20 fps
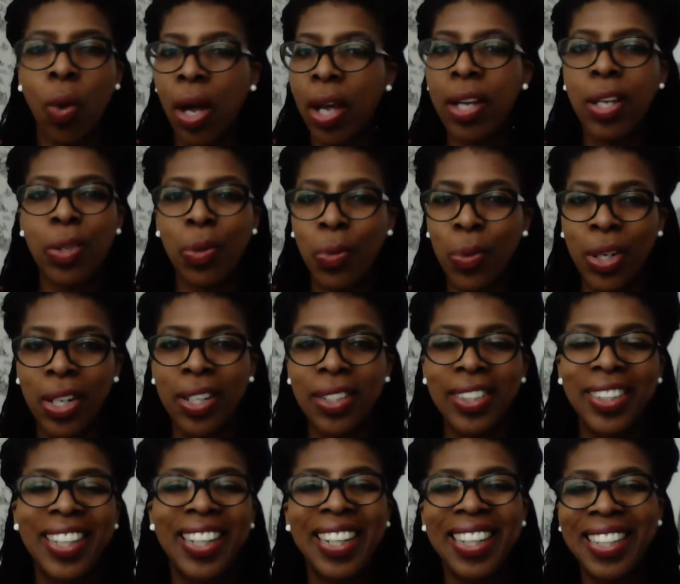why it
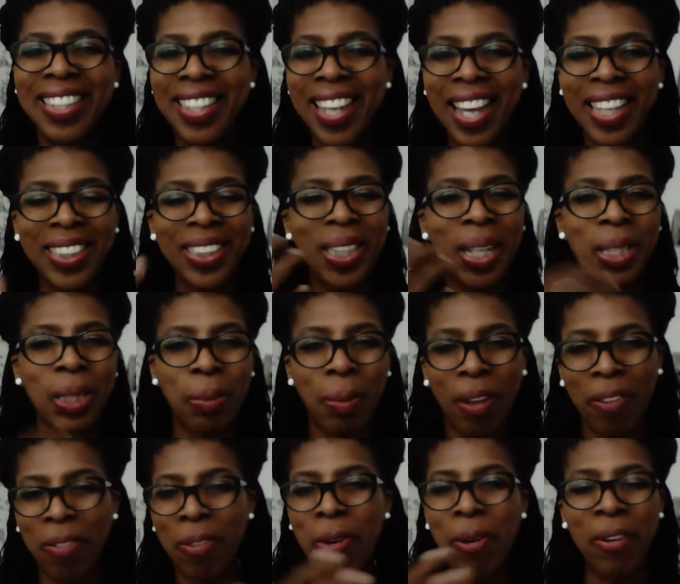works. Yes, there's
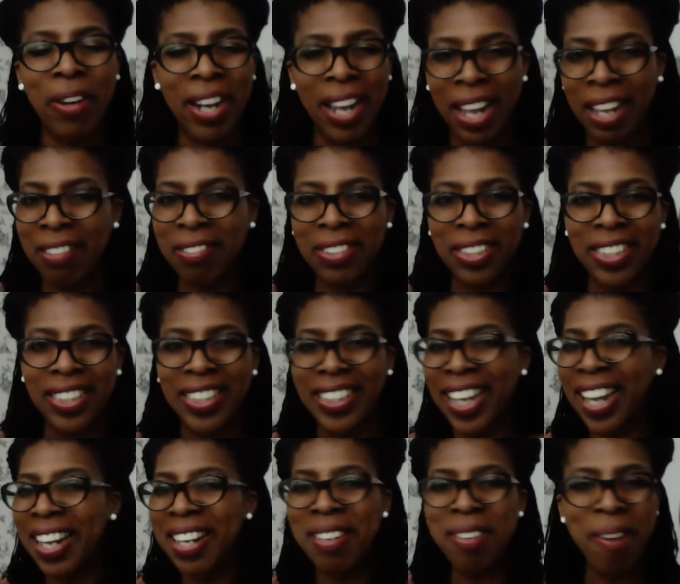before and afters.
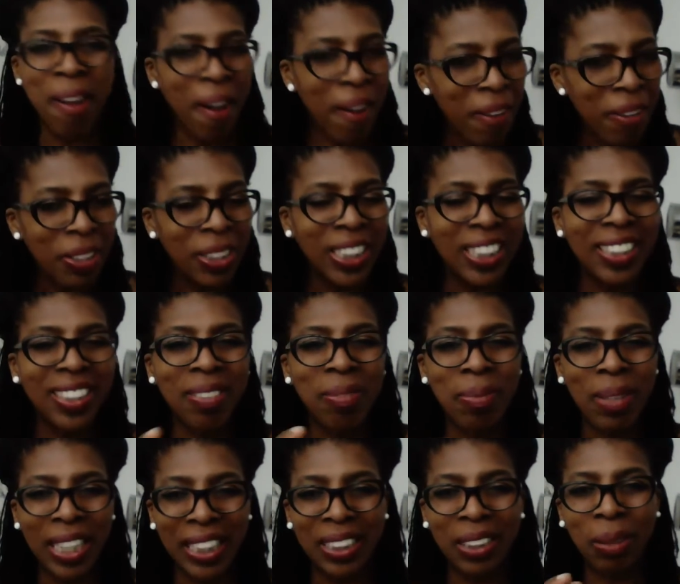I know there's
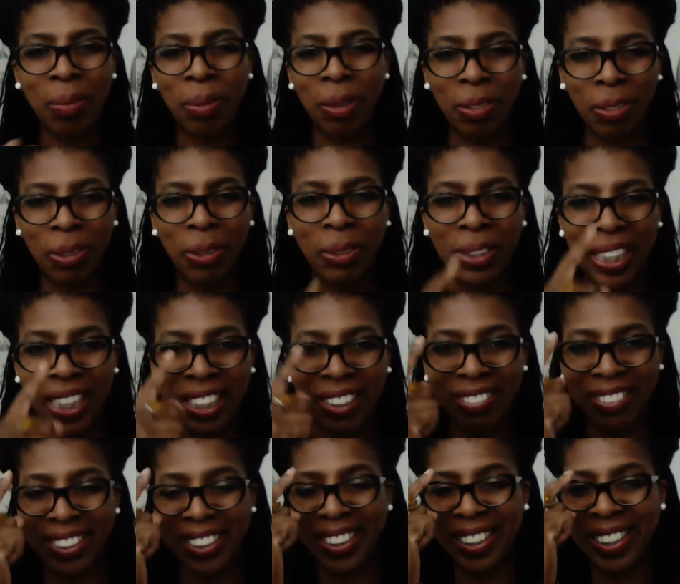plenty before and
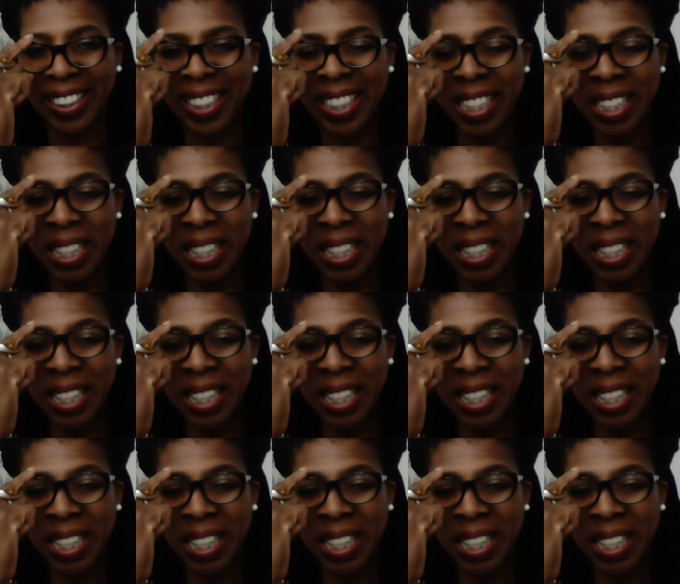afters,